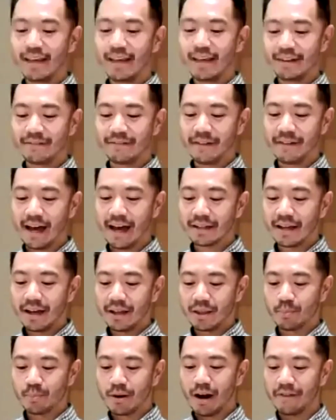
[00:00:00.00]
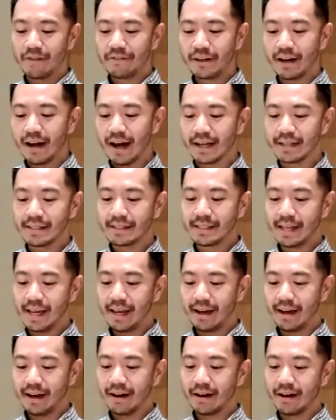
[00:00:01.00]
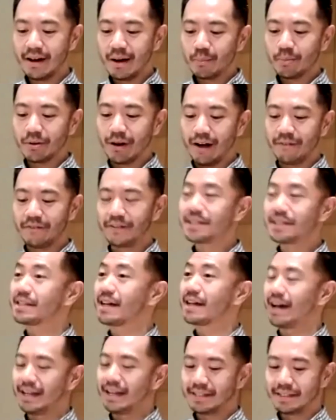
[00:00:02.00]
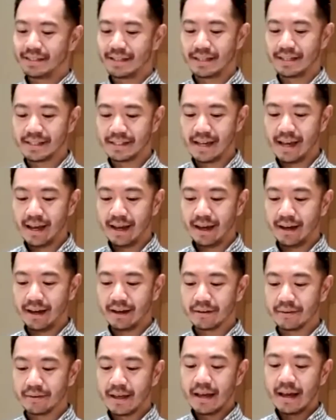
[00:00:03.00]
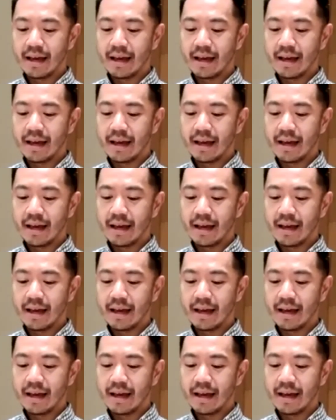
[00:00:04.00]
In fact, the prophet Isaiah prophesies this saying,